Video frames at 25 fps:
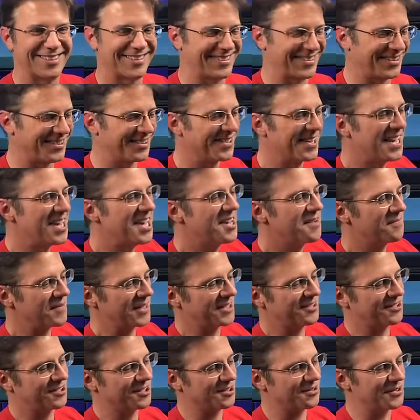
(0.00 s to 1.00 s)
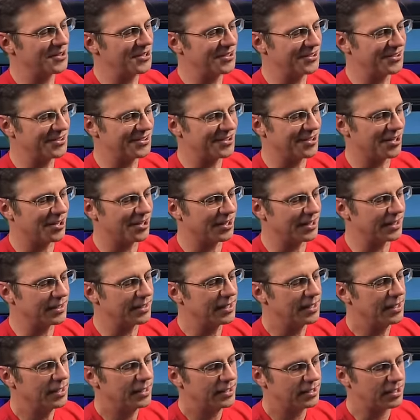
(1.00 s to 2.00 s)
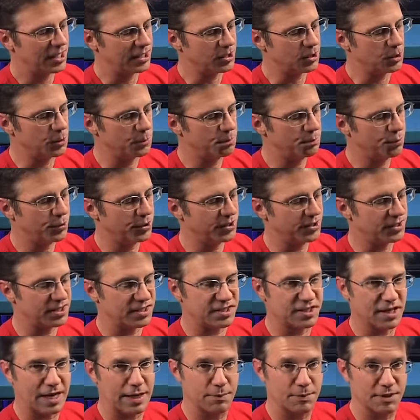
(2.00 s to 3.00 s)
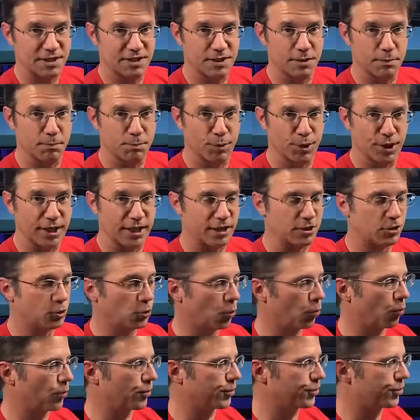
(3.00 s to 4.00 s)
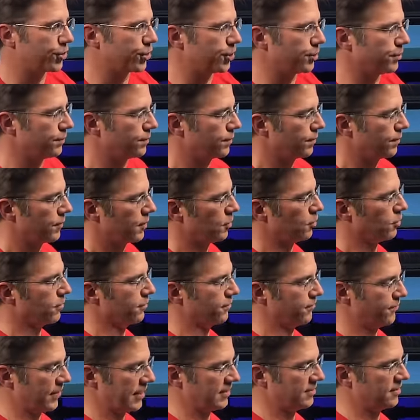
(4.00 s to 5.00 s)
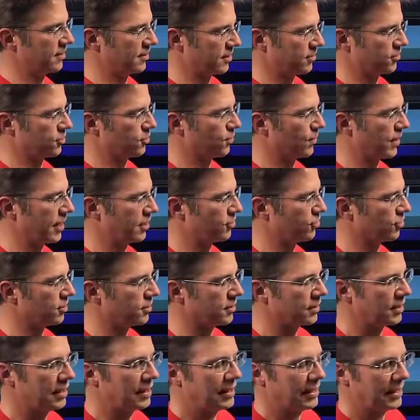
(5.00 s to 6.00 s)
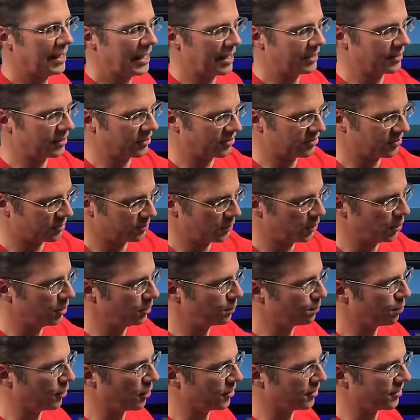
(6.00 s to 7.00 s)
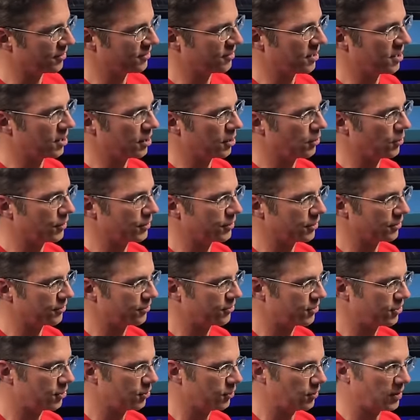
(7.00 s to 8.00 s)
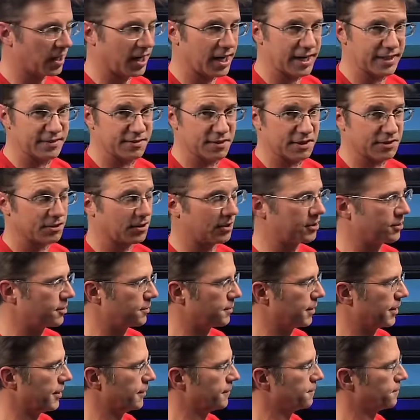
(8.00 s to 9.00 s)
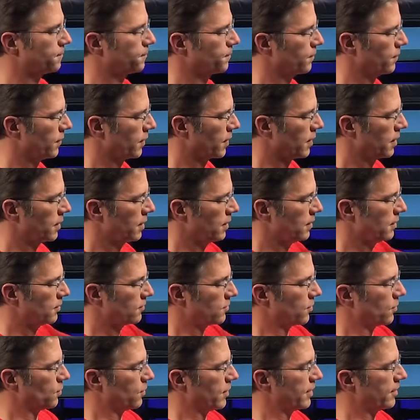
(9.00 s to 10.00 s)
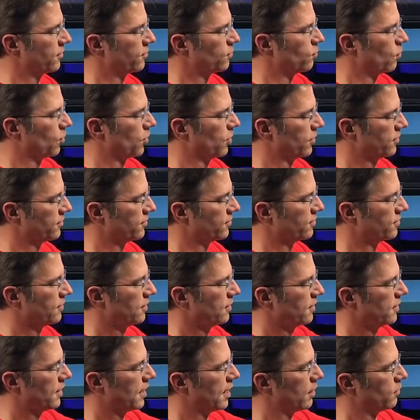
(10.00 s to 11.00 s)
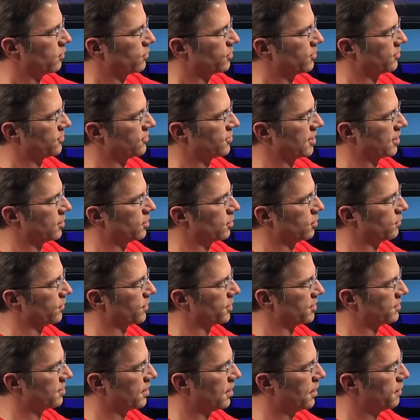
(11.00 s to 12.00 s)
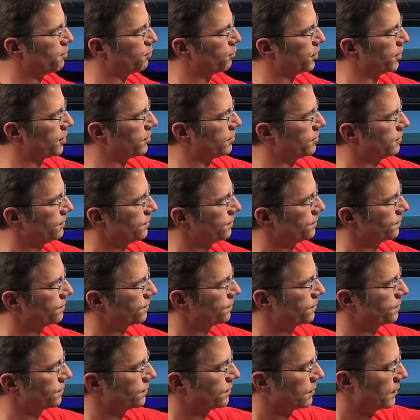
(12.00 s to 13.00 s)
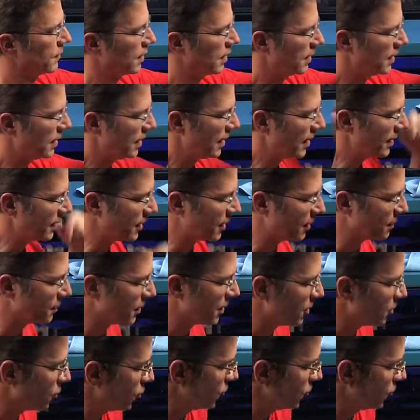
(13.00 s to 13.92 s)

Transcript: so make sure when you install it that you put the diamond tip blade towards you or facing this direction. And the smooth part is gonna go in those two guides I talked about. So the way this works, I will just set it over the top wheel and then I'm gonna